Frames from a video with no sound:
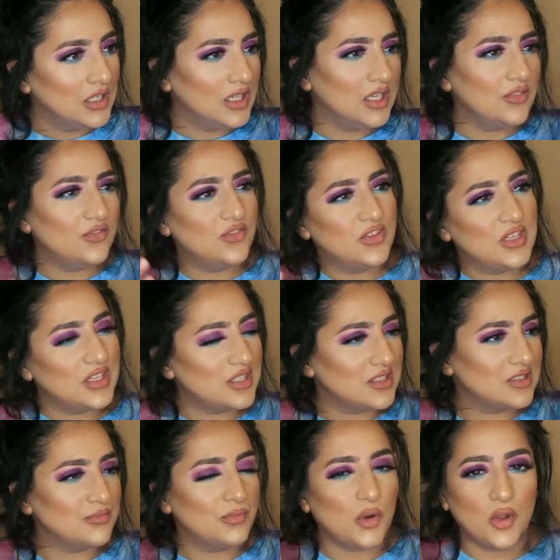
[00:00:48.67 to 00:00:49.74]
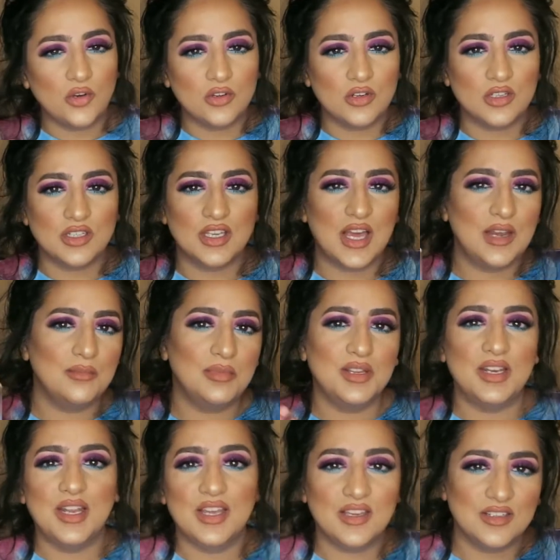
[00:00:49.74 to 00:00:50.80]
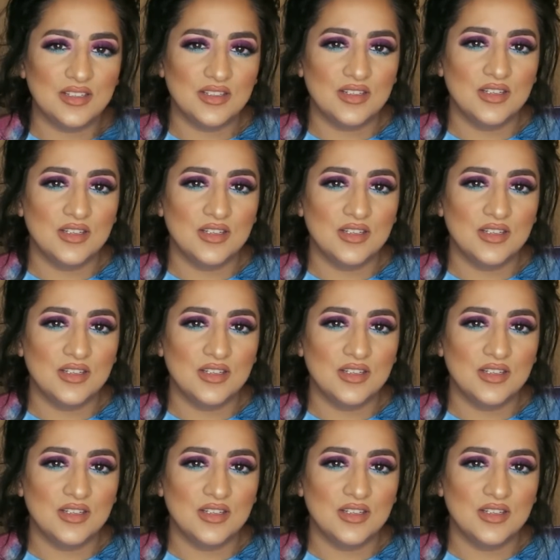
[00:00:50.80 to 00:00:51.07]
if this product can be laid